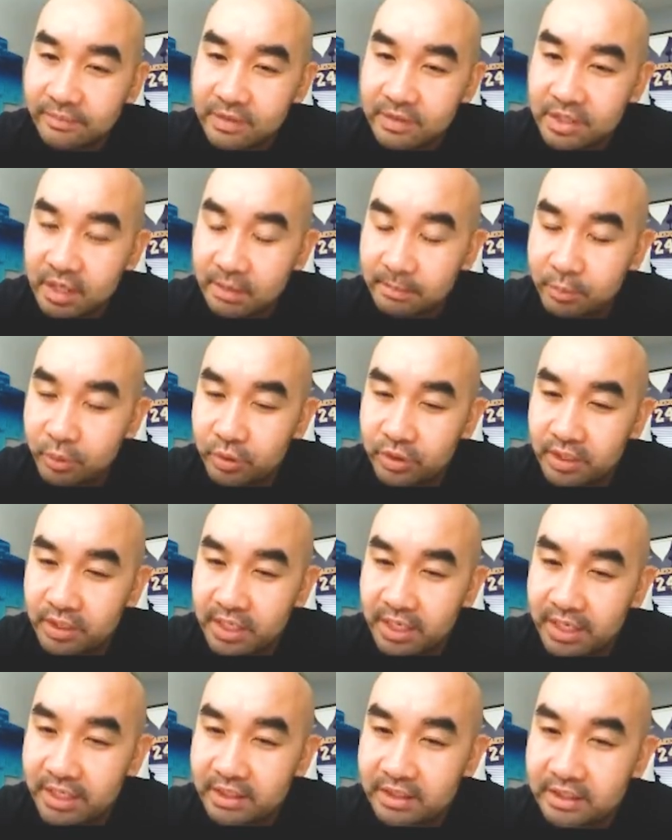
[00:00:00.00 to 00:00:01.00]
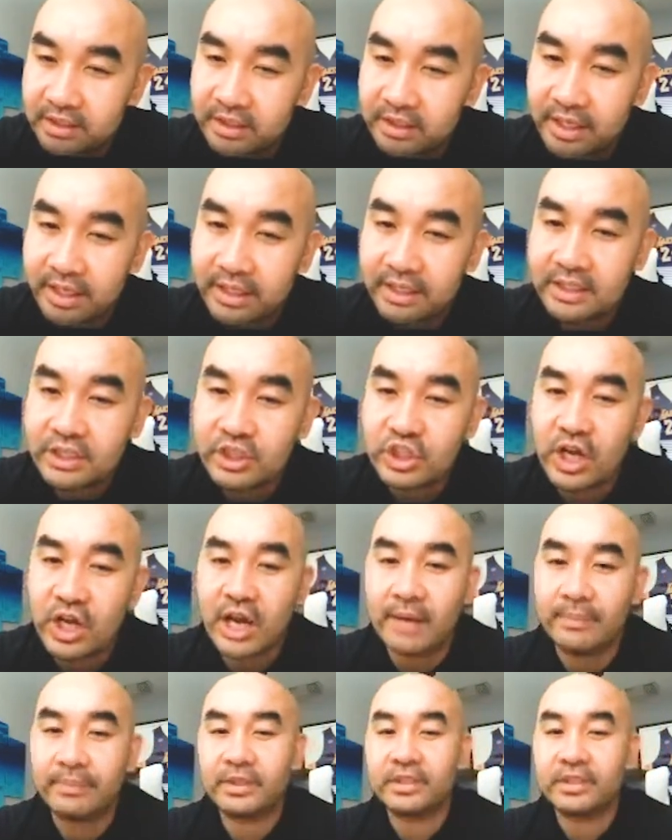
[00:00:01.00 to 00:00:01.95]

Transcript: double the layer, and the job is